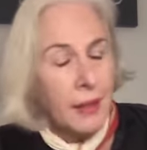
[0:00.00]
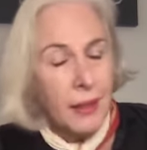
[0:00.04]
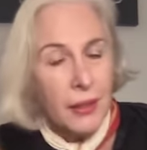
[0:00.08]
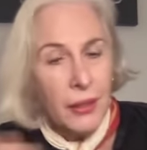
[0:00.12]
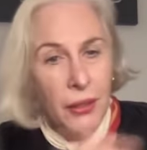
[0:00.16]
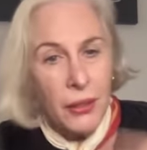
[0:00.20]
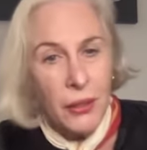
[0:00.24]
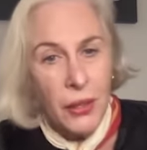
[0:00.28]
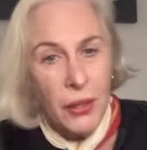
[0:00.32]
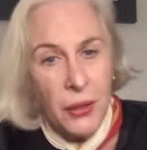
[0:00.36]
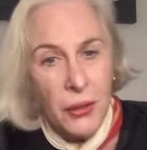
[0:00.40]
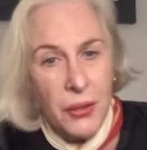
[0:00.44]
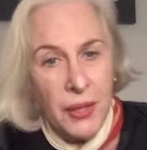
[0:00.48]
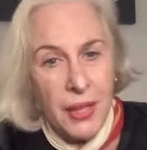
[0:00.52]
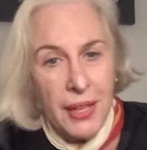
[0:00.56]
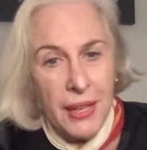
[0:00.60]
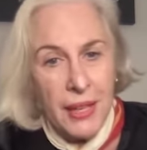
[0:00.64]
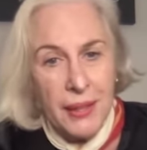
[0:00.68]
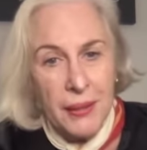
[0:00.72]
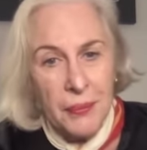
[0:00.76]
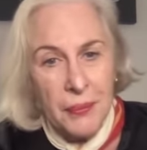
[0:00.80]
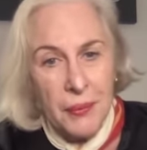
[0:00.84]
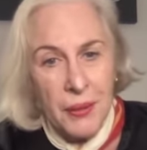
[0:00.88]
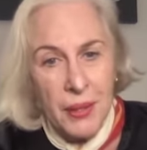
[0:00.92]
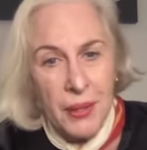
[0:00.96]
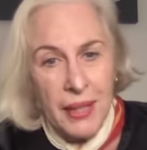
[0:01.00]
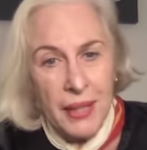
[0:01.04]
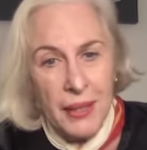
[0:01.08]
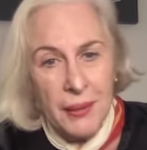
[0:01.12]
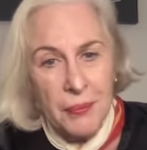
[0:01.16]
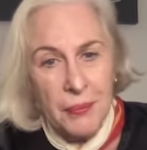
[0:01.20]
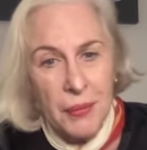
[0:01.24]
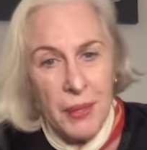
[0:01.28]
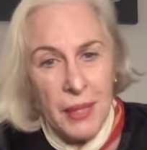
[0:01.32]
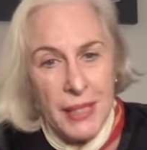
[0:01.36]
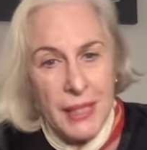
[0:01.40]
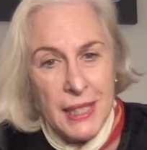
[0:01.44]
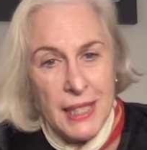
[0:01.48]
you know, they're
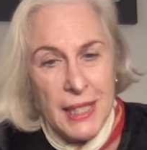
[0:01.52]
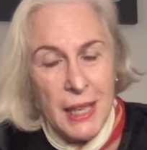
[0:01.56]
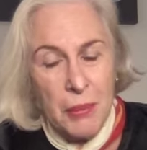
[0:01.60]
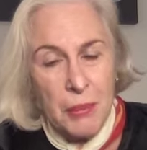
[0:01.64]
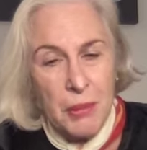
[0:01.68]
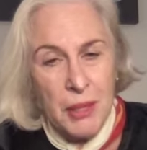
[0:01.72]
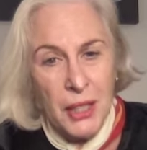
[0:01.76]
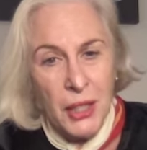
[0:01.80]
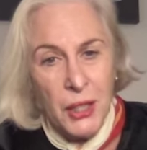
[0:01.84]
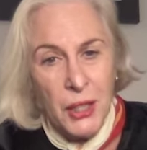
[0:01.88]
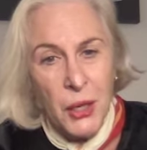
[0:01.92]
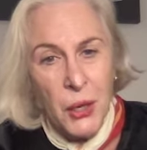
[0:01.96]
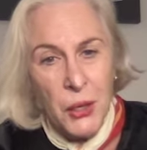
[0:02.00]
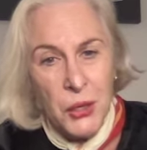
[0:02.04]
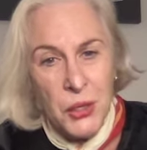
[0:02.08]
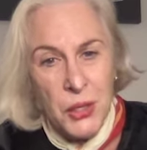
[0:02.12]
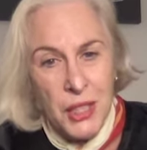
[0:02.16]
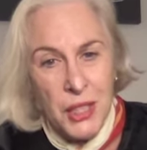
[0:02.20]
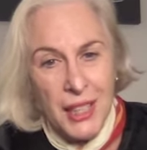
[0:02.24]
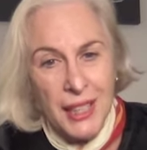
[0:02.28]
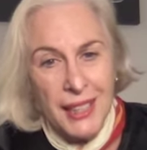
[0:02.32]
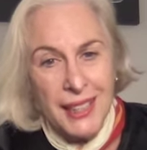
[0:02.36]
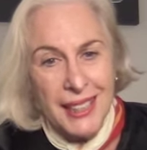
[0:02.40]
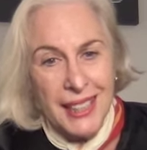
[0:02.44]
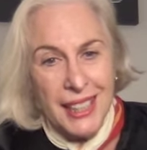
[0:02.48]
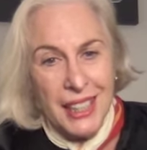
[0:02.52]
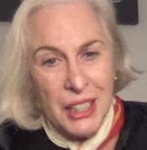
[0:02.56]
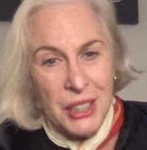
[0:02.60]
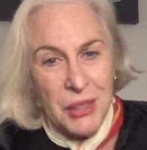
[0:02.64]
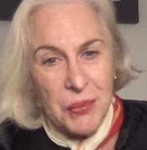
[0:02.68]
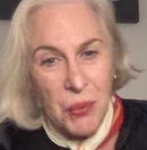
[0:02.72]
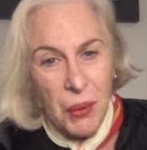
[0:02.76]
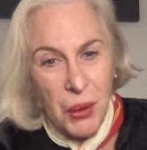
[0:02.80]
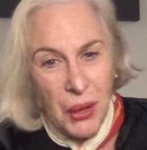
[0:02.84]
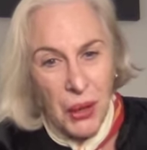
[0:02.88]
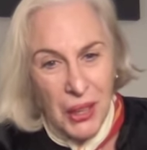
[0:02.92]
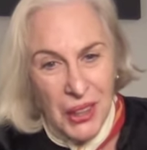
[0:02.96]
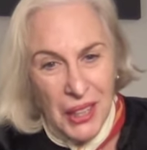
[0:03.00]
accepting an Oscar.
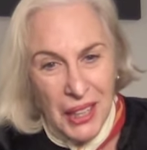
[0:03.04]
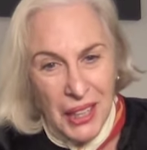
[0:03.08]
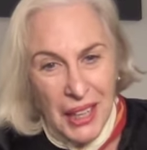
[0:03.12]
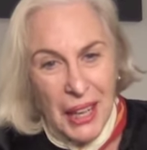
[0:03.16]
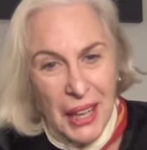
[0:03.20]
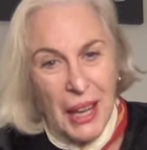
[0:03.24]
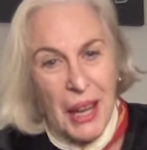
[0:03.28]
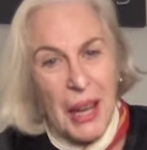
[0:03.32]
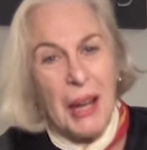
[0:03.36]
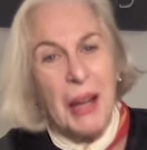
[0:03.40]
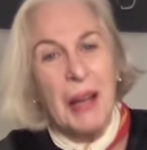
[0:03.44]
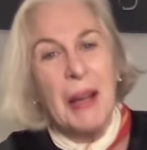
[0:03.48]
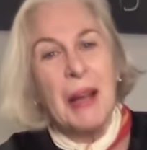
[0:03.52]
What are